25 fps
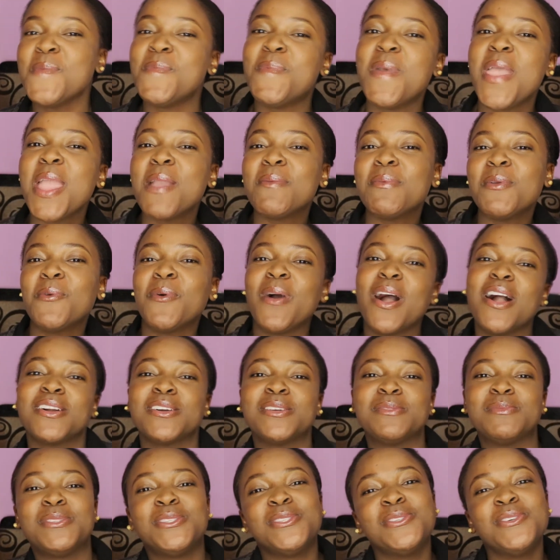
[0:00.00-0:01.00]
baby,
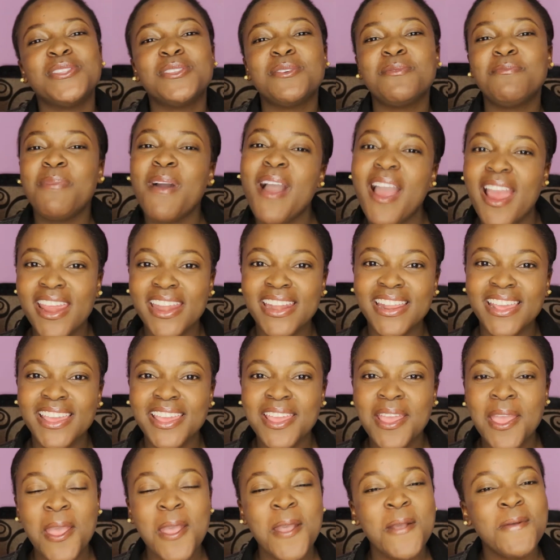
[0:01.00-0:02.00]
welcome to the
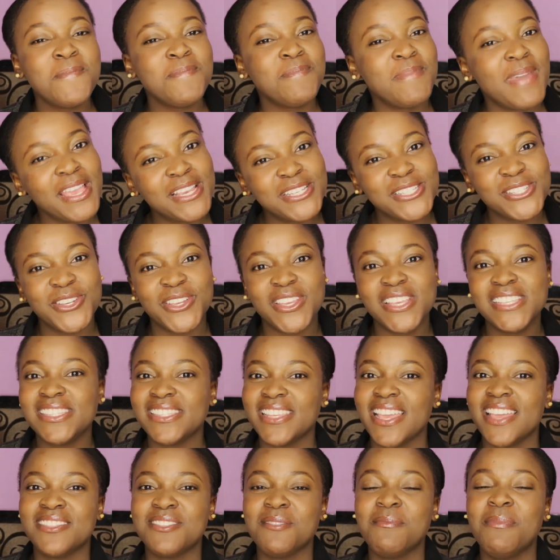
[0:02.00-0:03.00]
party! Make sure you
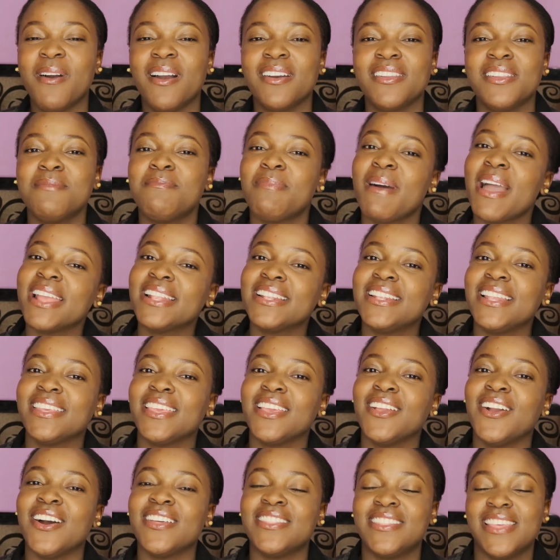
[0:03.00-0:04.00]
stay at the party by
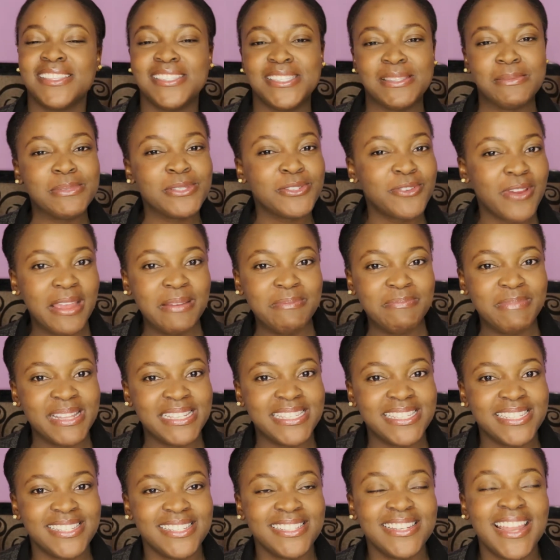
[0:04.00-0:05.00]
clicking on that subscribe
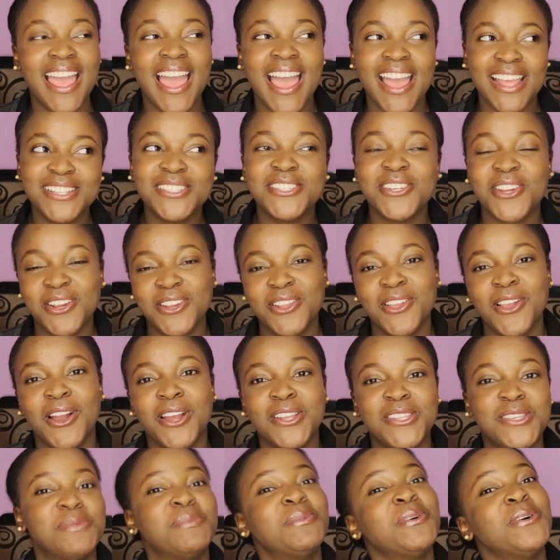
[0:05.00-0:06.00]
button and turning
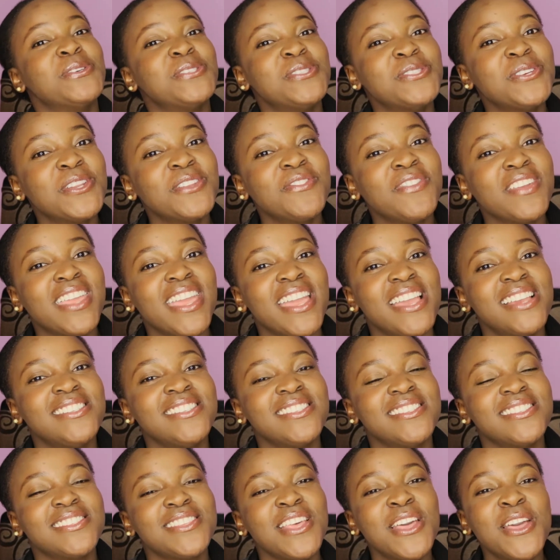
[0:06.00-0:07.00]
on your post
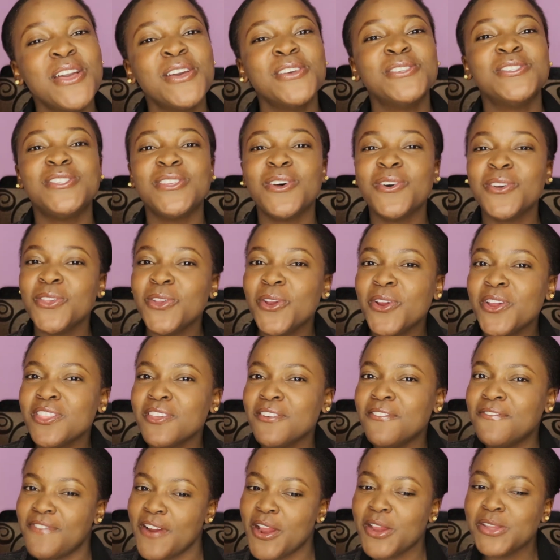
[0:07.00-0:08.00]
notifications so
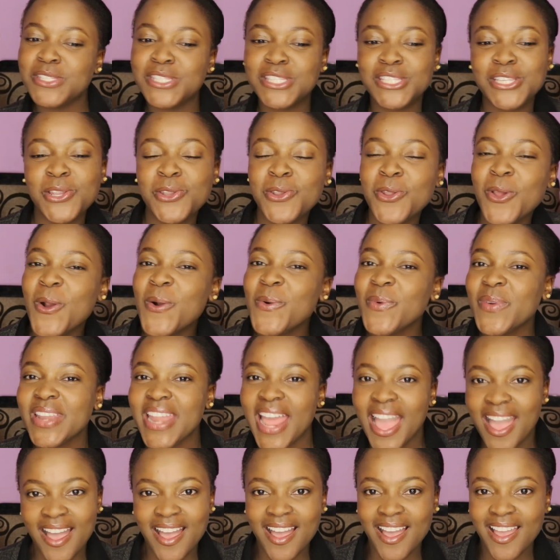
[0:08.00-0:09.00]
you're the first to know
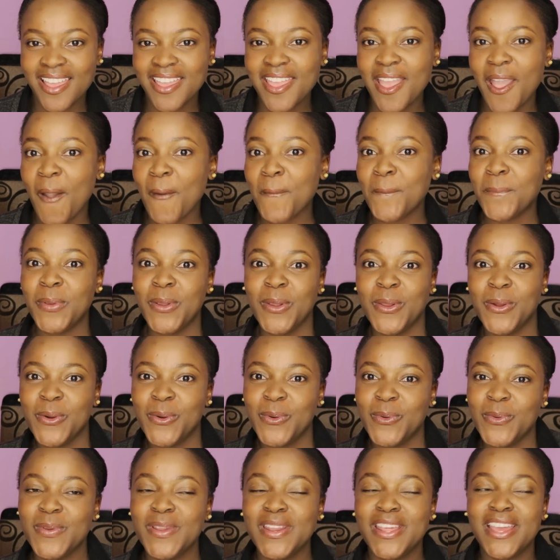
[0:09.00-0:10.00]
when I
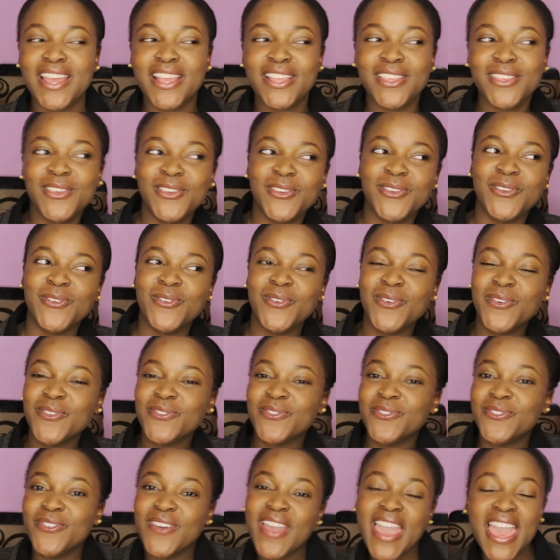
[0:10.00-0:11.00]
upload a new
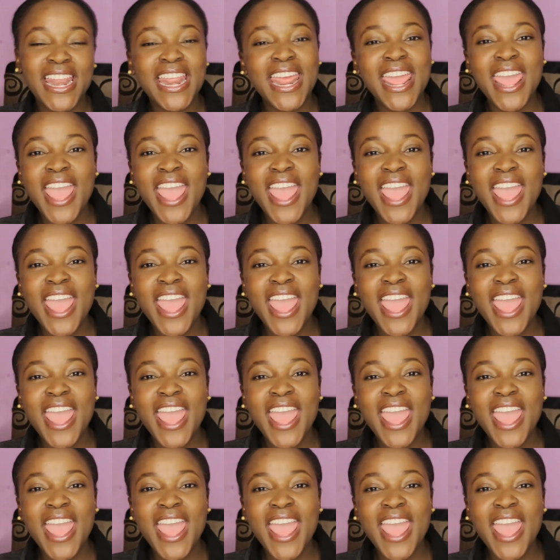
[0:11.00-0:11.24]
video!